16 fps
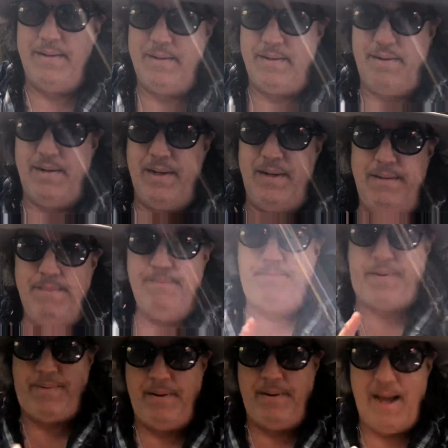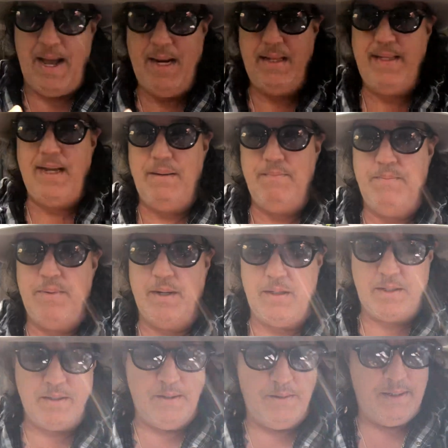so I added
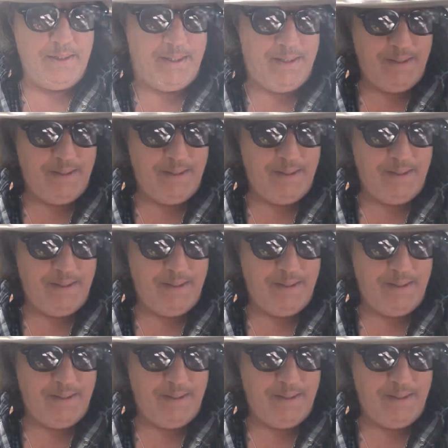$10 to it.